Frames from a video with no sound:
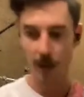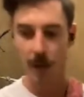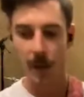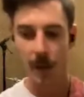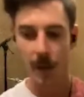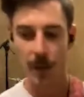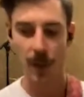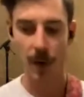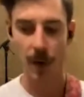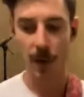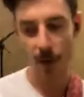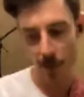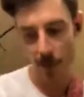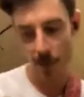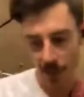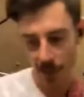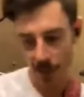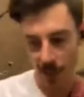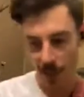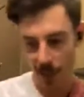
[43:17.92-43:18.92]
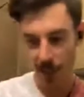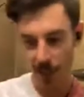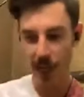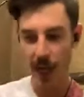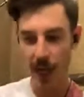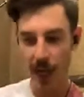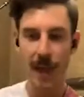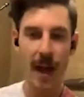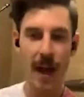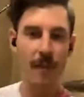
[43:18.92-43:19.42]
So the mix of the hit
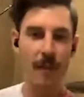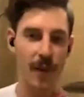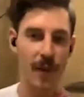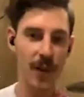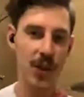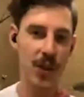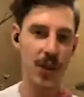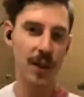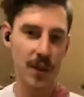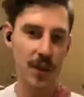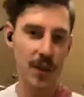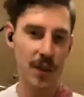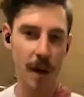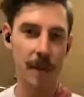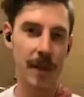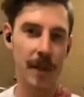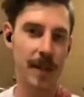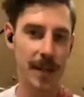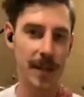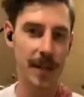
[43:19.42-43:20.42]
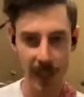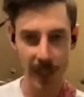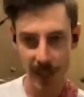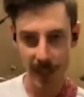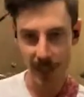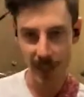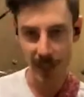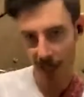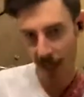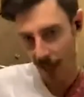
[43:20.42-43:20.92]
and now Phrygian dominant to get
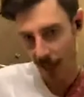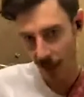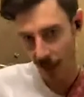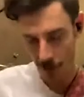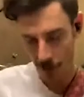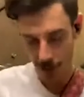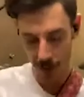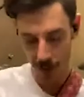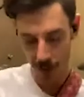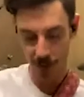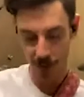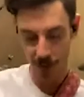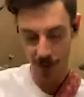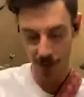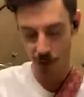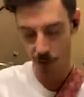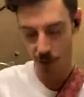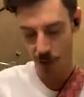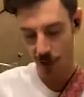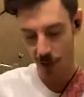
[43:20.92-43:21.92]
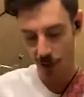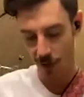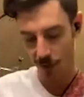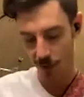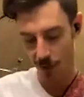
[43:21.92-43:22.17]
that kind of really interesting.